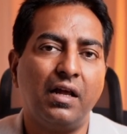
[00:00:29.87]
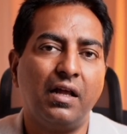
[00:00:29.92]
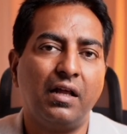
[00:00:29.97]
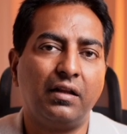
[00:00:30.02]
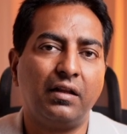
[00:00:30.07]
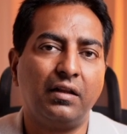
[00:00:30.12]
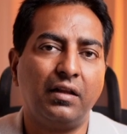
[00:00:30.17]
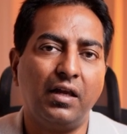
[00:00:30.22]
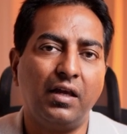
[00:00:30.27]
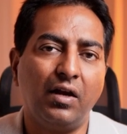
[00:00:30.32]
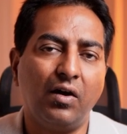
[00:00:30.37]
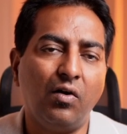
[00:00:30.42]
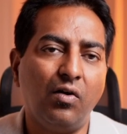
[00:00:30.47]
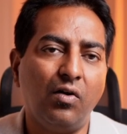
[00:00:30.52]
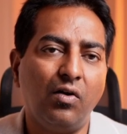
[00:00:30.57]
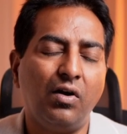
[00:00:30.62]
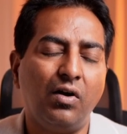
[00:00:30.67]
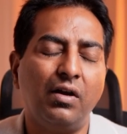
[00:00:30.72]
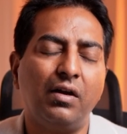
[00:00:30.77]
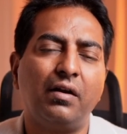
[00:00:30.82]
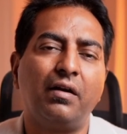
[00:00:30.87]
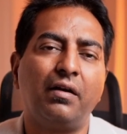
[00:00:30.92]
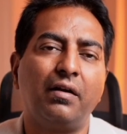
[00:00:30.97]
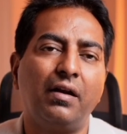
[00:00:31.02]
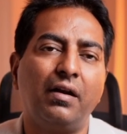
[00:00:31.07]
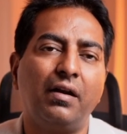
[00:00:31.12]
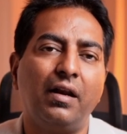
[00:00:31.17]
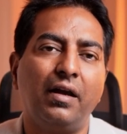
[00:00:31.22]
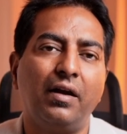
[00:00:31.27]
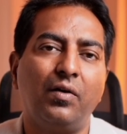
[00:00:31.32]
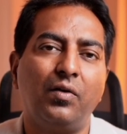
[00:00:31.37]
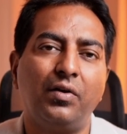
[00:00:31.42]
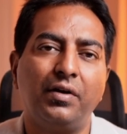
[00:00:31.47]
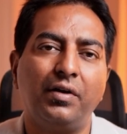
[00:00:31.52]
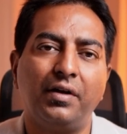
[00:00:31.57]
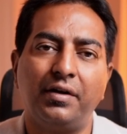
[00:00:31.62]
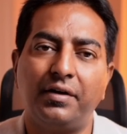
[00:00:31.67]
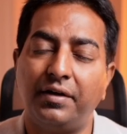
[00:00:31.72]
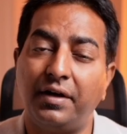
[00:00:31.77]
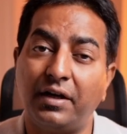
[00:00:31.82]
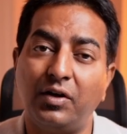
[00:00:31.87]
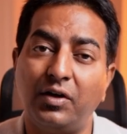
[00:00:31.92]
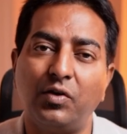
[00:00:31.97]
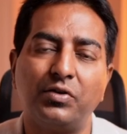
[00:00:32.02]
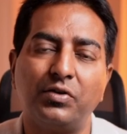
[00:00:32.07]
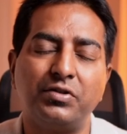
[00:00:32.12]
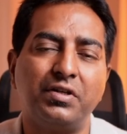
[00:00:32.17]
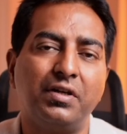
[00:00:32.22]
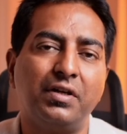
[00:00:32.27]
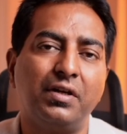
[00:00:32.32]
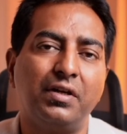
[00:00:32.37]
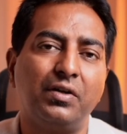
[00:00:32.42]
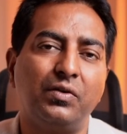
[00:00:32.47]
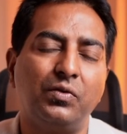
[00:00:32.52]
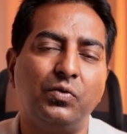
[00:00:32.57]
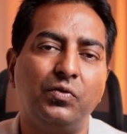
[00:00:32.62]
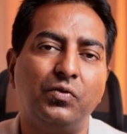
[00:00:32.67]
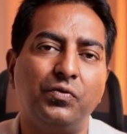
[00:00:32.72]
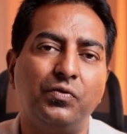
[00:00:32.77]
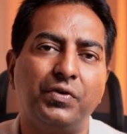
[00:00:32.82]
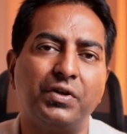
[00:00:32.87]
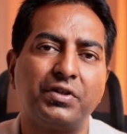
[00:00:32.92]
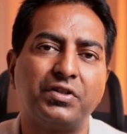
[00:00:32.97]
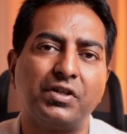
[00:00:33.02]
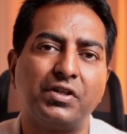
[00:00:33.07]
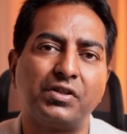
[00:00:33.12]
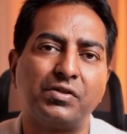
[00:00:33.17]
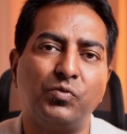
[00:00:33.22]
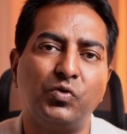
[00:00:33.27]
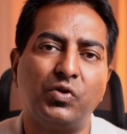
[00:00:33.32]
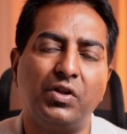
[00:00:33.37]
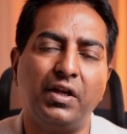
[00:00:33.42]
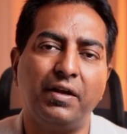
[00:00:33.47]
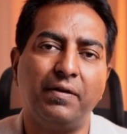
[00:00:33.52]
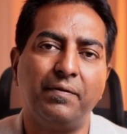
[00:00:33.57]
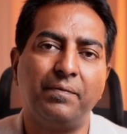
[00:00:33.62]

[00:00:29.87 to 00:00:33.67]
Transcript: they all rely on technology to function smoothly.